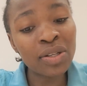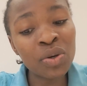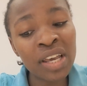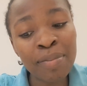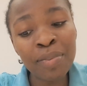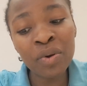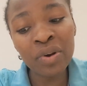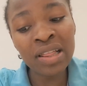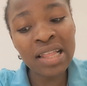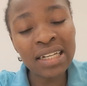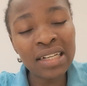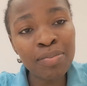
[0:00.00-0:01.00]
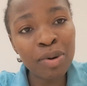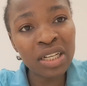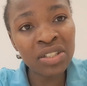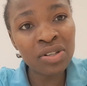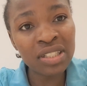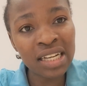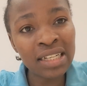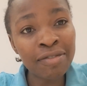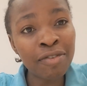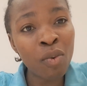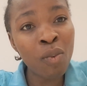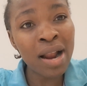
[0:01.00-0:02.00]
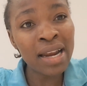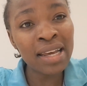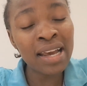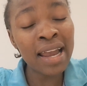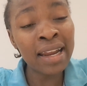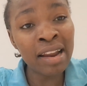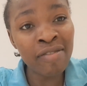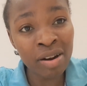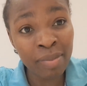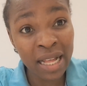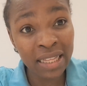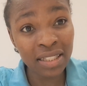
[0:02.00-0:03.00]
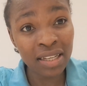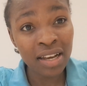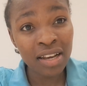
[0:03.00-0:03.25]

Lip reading: to keep you in that deportation center for 1 year, 11 months,